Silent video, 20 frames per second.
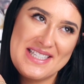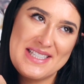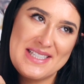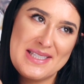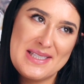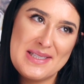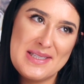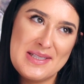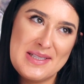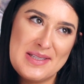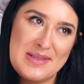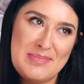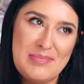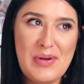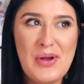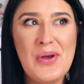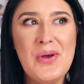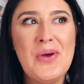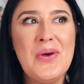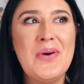
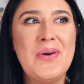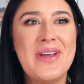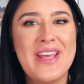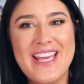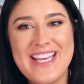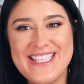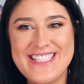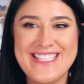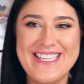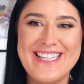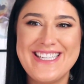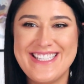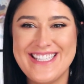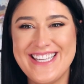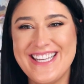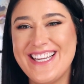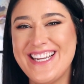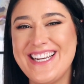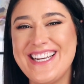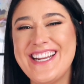spooky
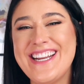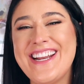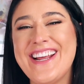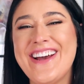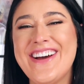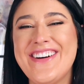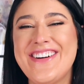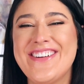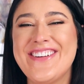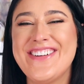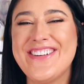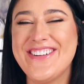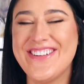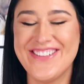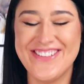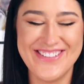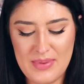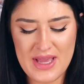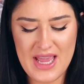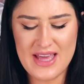season, you know?
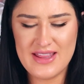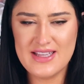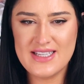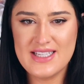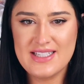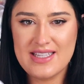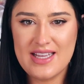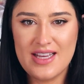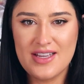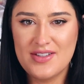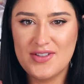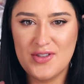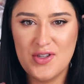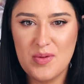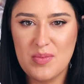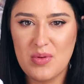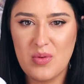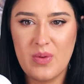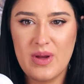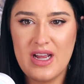But yeah, this is like
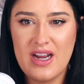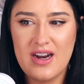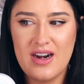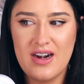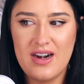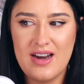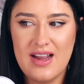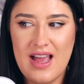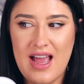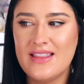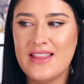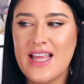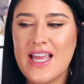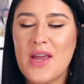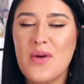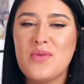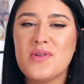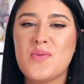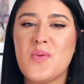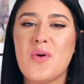super weird. Like
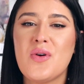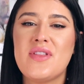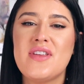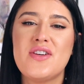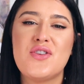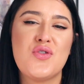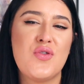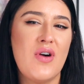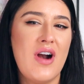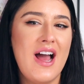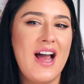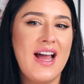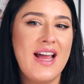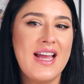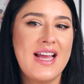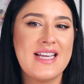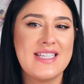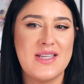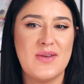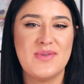it was worth a try
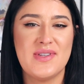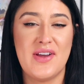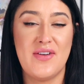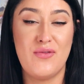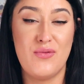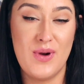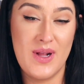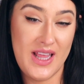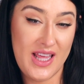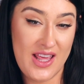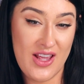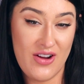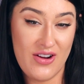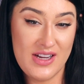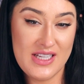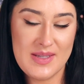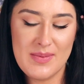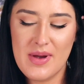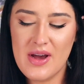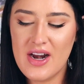because I was like really
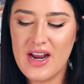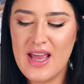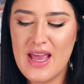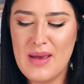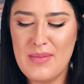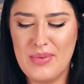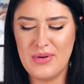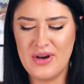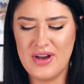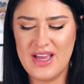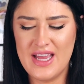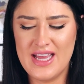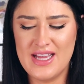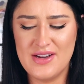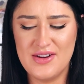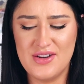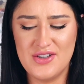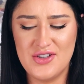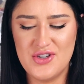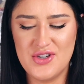curious about it, but
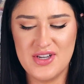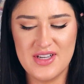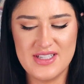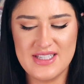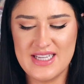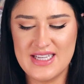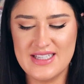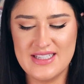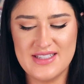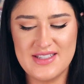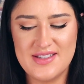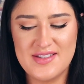it just is